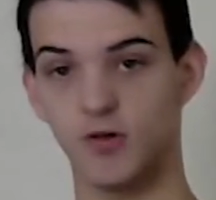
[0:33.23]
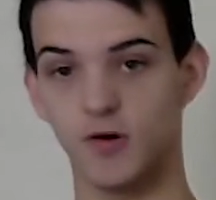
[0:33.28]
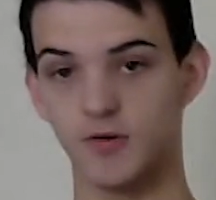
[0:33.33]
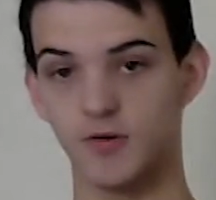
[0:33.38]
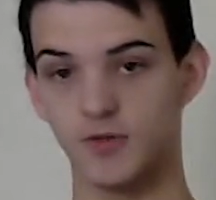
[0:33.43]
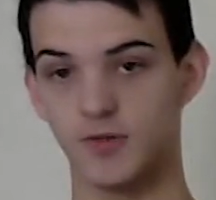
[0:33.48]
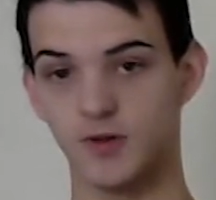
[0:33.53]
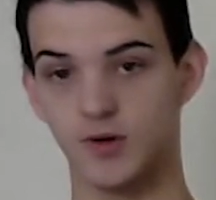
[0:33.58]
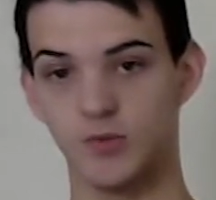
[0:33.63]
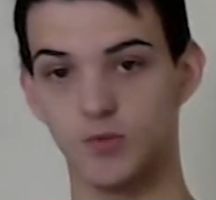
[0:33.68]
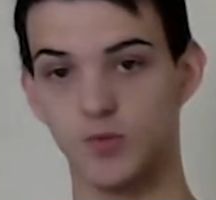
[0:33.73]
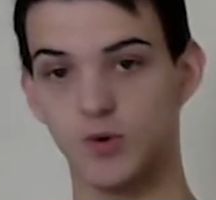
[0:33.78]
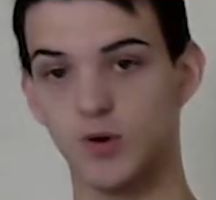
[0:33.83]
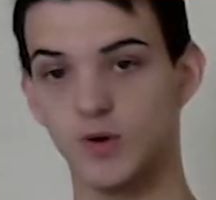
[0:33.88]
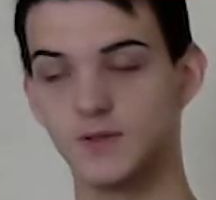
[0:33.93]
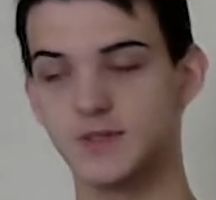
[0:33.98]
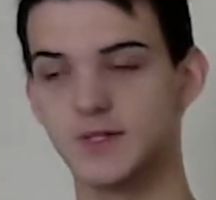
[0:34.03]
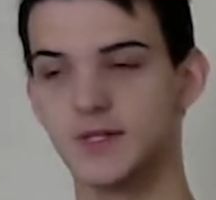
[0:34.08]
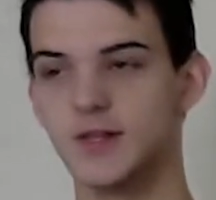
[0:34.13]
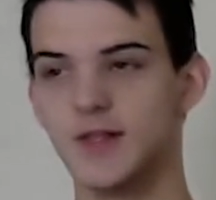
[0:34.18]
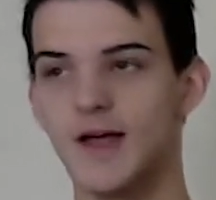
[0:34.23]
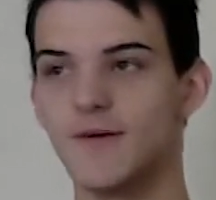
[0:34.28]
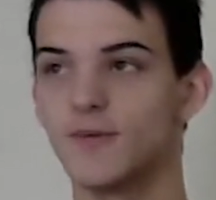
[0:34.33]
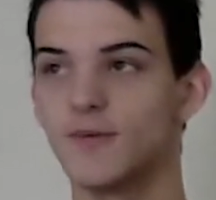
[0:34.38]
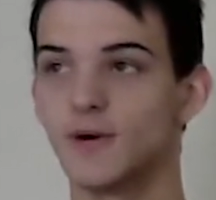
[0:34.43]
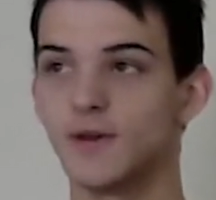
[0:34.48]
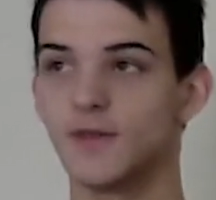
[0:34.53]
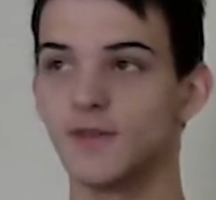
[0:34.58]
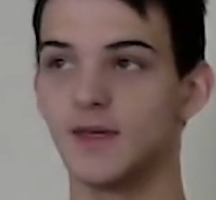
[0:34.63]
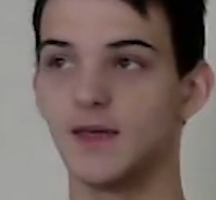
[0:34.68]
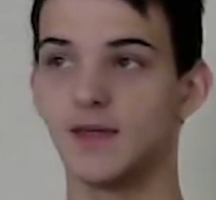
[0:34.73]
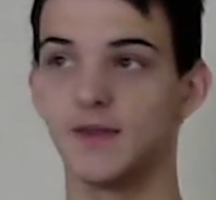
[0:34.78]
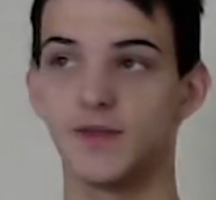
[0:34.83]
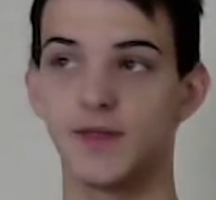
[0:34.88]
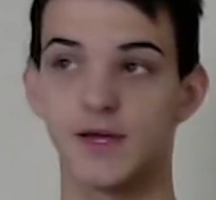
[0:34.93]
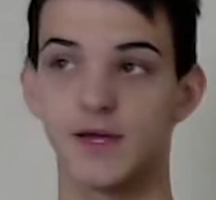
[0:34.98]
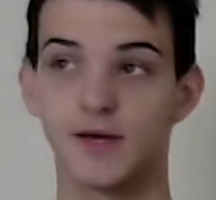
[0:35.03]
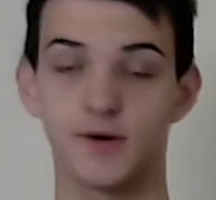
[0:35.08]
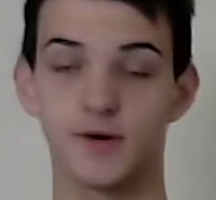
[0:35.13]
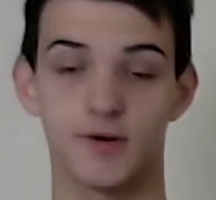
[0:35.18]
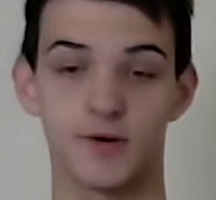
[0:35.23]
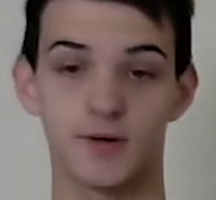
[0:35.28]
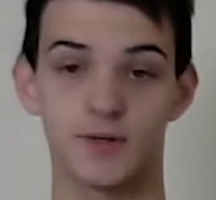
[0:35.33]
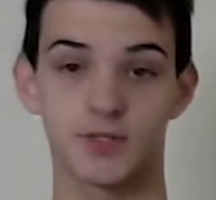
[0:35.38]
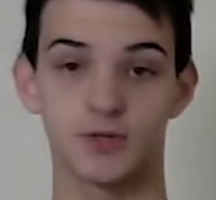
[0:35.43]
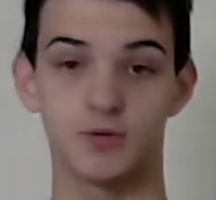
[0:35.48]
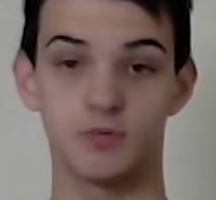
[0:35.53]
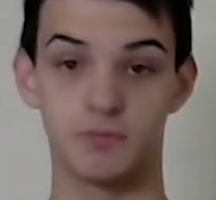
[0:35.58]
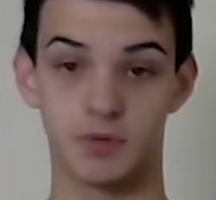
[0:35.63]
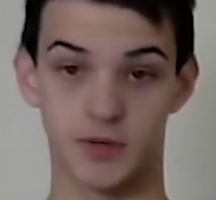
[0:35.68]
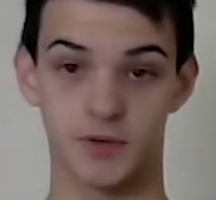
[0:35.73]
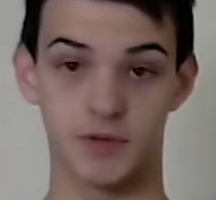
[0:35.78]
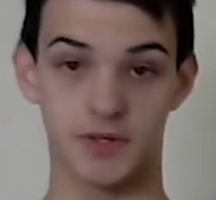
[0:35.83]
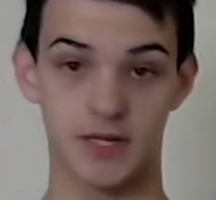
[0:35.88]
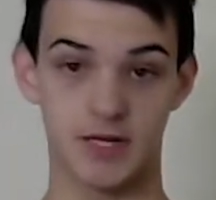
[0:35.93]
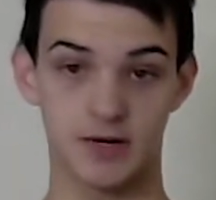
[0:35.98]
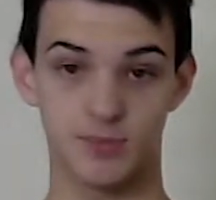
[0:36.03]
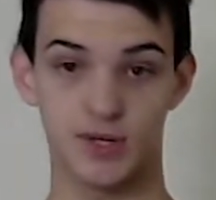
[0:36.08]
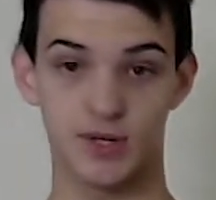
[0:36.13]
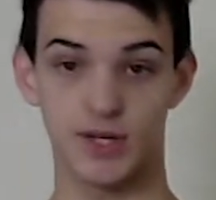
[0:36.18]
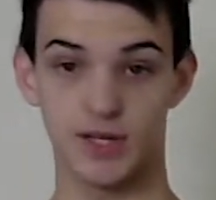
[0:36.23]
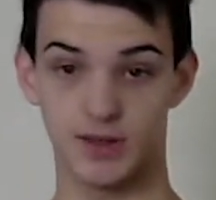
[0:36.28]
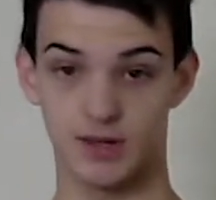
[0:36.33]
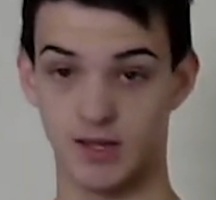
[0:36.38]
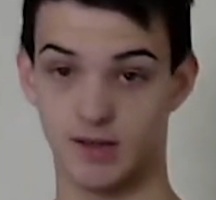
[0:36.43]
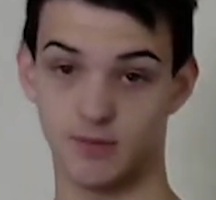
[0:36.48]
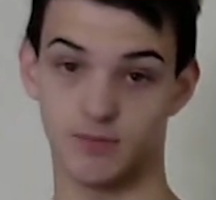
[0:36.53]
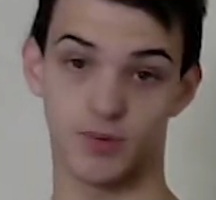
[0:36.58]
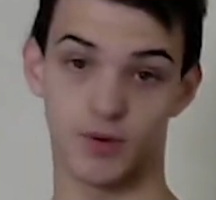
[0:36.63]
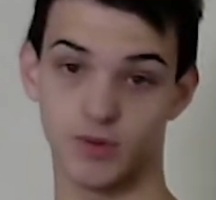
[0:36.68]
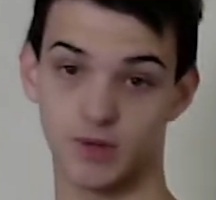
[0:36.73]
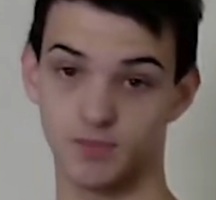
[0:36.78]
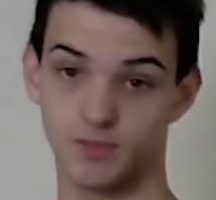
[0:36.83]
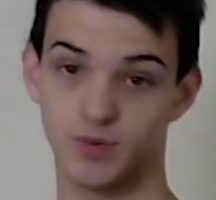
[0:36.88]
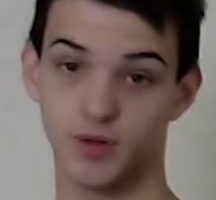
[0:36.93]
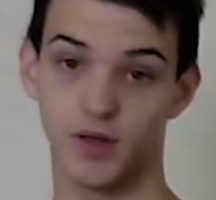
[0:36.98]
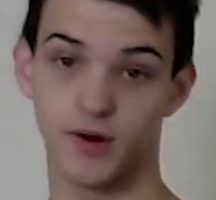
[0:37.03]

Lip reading: along the walls of the labyrinth, and they can also burn the enemy, and they can burn the